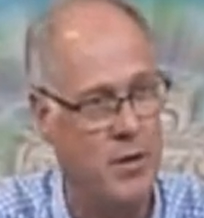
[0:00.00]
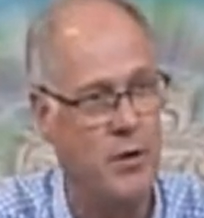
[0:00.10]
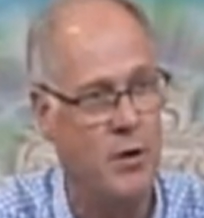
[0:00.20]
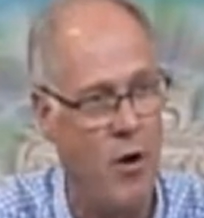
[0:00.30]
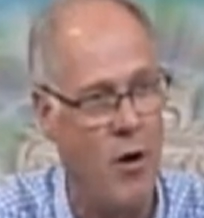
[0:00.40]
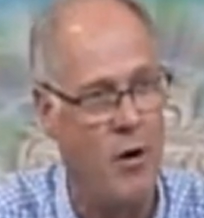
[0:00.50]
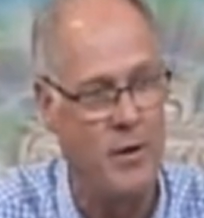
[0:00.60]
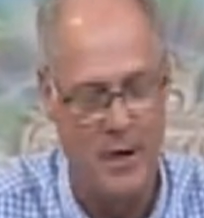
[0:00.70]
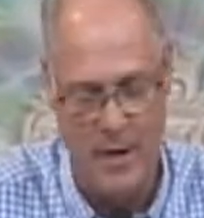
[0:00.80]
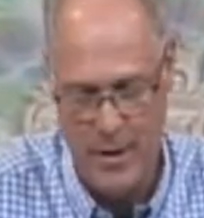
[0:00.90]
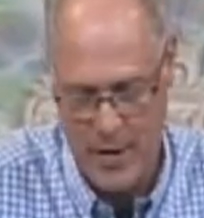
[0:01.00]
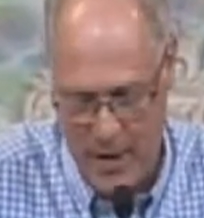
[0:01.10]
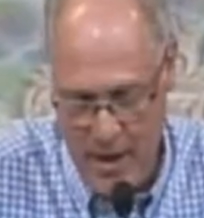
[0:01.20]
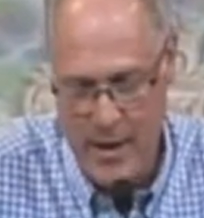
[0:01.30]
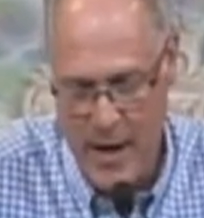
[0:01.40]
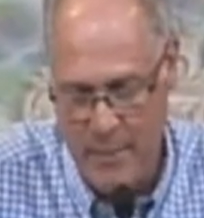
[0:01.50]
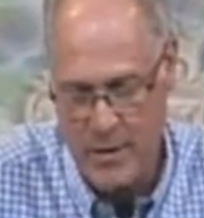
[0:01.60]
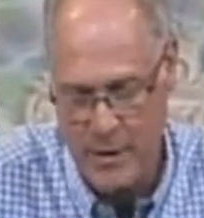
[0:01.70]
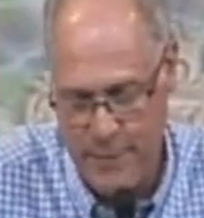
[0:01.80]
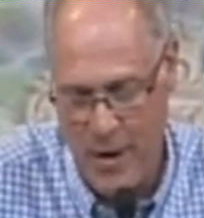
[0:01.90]
in your heart that he gave to
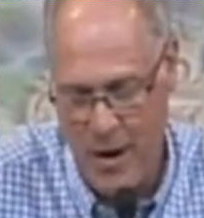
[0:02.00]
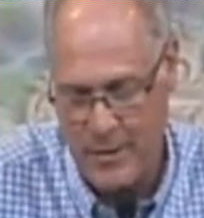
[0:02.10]
the Father,